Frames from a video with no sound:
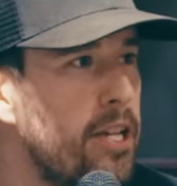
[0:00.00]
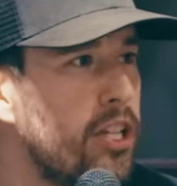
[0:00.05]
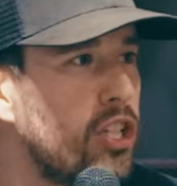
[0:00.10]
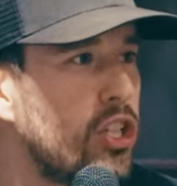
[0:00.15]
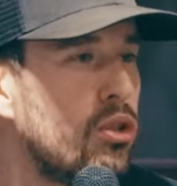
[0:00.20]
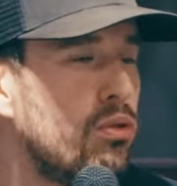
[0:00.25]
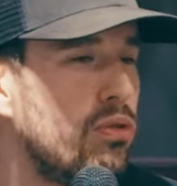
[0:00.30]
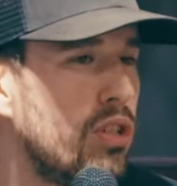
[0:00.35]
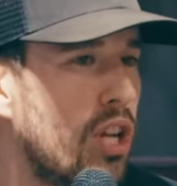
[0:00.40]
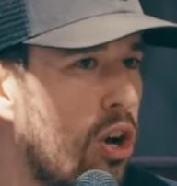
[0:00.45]

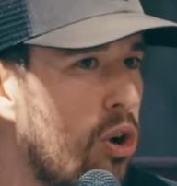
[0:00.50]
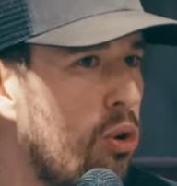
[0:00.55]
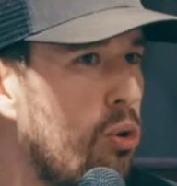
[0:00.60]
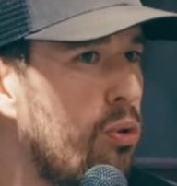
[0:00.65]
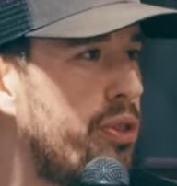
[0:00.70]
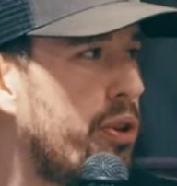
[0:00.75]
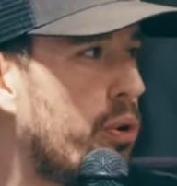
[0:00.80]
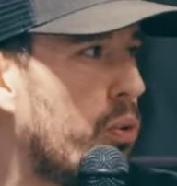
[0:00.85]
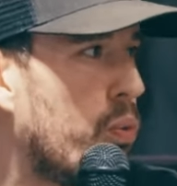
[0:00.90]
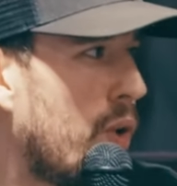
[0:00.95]
you
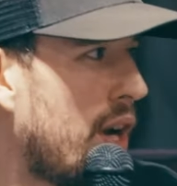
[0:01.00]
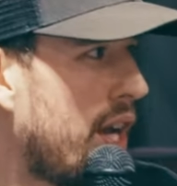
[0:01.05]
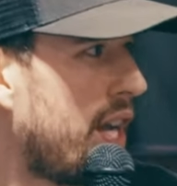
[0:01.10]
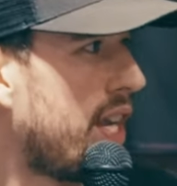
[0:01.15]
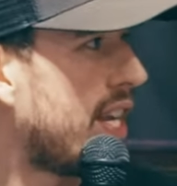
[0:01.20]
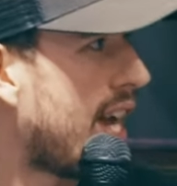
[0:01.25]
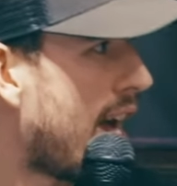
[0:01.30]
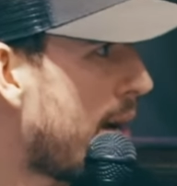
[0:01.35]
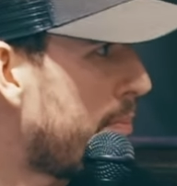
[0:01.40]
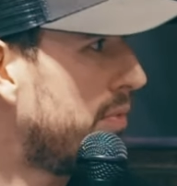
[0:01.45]
know the
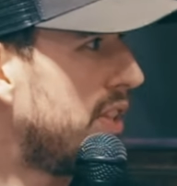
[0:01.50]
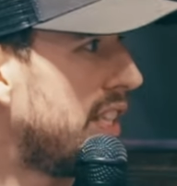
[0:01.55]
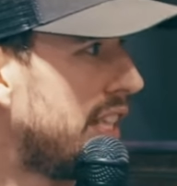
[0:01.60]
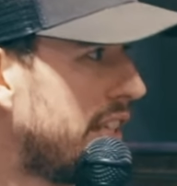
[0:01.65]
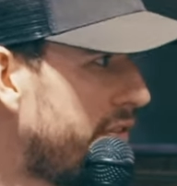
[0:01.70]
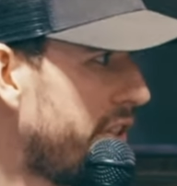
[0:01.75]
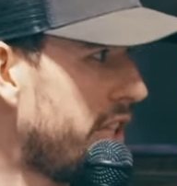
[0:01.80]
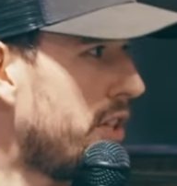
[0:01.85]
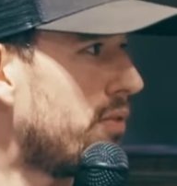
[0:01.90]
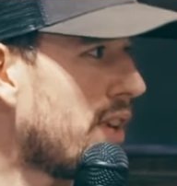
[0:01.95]
way I'm
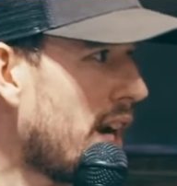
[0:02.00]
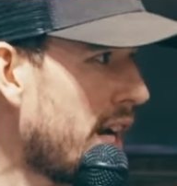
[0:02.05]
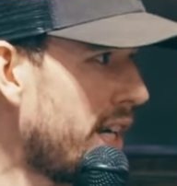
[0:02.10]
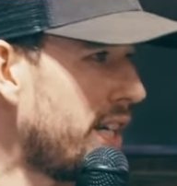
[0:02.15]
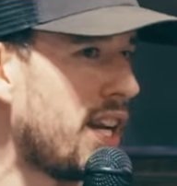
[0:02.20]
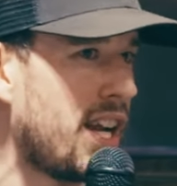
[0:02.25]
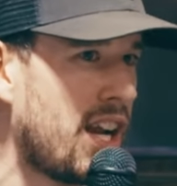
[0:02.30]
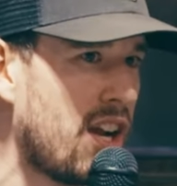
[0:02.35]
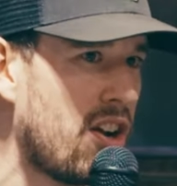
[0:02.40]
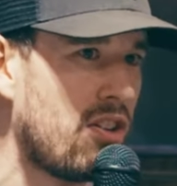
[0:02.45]
living right
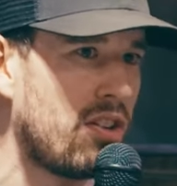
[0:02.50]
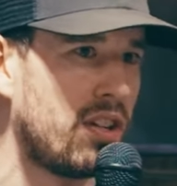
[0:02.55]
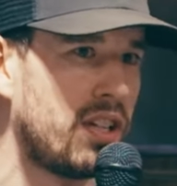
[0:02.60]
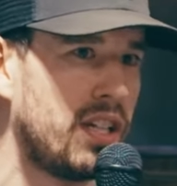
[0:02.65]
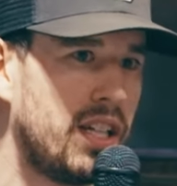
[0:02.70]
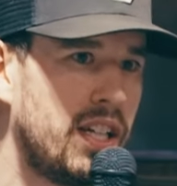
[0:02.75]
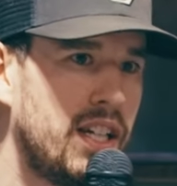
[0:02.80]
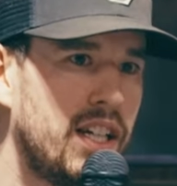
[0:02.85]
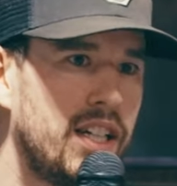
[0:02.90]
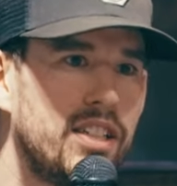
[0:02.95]

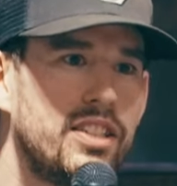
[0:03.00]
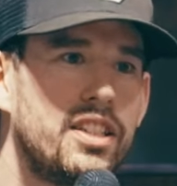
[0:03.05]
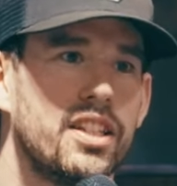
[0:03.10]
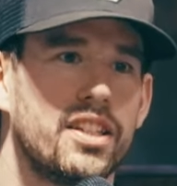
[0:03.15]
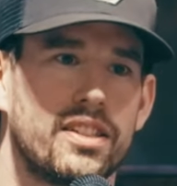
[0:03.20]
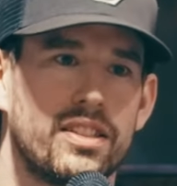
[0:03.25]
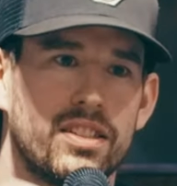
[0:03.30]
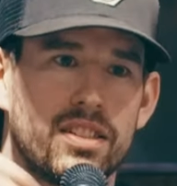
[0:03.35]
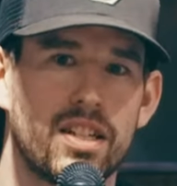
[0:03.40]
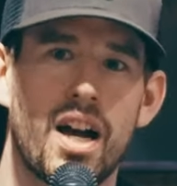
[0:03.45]
now
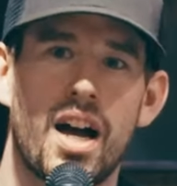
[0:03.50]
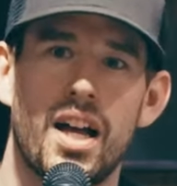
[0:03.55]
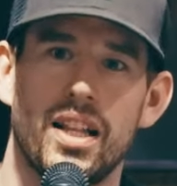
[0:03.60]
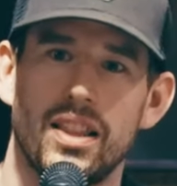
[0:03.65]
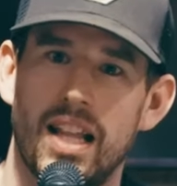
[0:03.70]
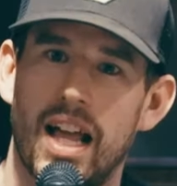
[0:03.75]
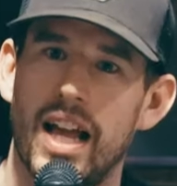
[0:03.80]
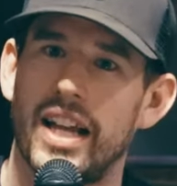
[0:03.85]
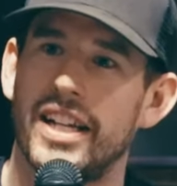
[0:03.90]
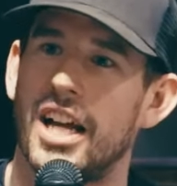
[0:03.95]
does not
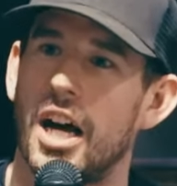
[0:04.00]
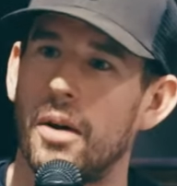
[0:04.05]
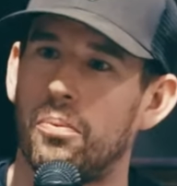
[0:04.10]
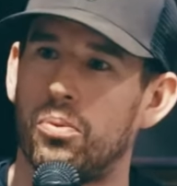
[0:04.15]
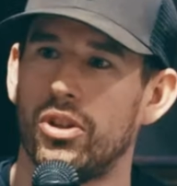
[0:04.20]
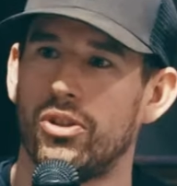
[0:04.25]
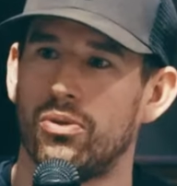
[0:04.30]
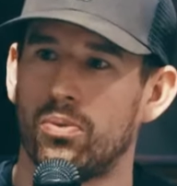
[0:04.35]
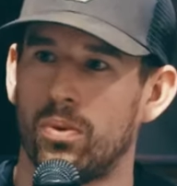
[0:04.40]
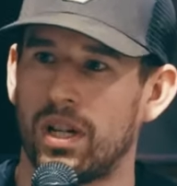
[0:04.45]
line up
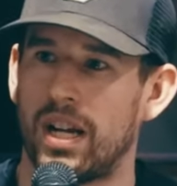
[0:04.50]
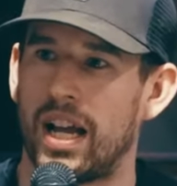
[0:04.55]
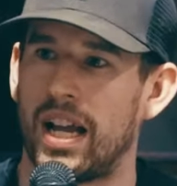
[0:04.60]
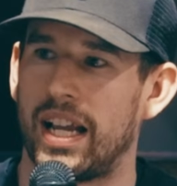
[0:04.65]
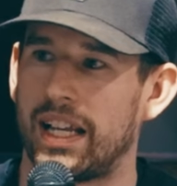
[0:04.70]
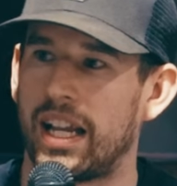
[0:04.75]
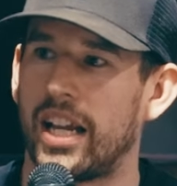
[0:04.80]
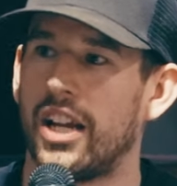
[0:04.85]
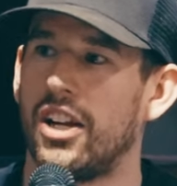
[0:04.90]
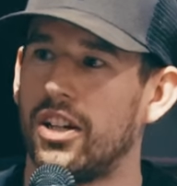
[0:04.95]
with what
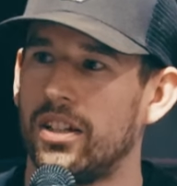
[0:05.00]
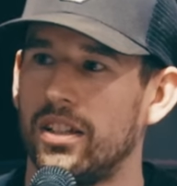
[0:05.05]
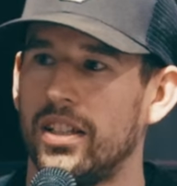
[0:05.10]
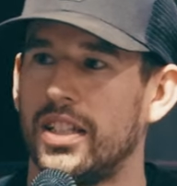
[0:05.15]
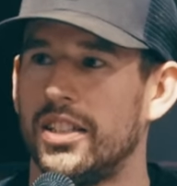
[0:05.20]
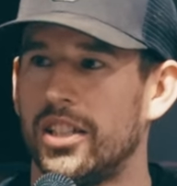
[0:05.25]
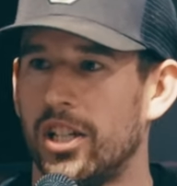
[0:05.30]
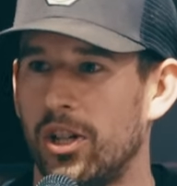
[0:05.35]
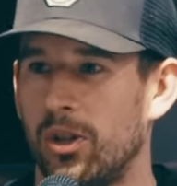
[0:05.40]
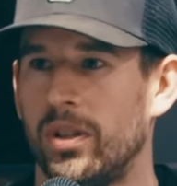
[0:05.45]
I
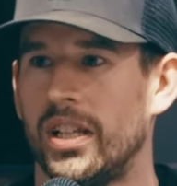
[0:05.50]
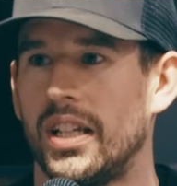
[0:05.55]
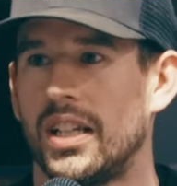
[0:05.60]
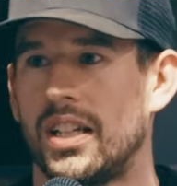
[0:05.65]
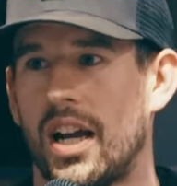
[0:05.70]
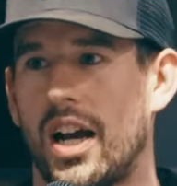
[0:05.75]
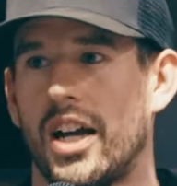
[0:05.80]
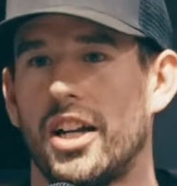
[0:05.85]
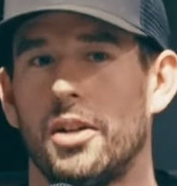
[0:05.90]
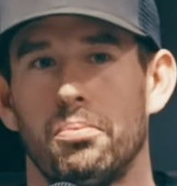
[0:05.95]
inherently know that
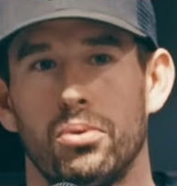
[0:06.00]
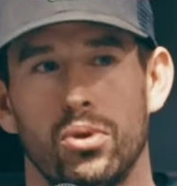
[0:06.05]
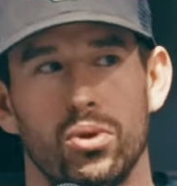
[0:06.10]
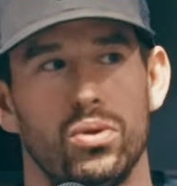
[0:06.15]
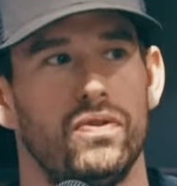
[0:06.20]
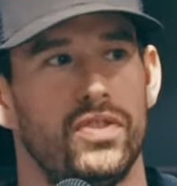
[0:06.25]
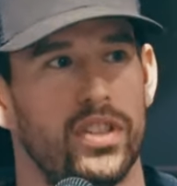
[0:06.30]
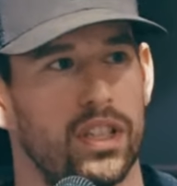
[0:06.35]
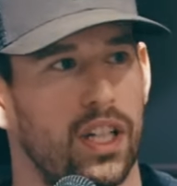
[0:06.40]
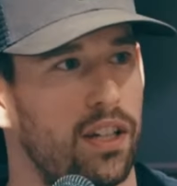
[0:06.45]
God
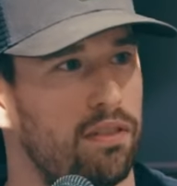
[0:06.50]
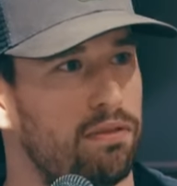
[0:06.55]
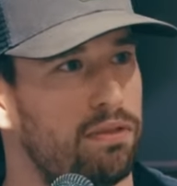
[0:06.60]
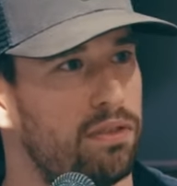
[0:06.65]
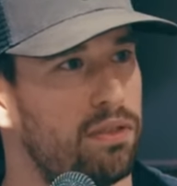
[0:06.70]
approves of.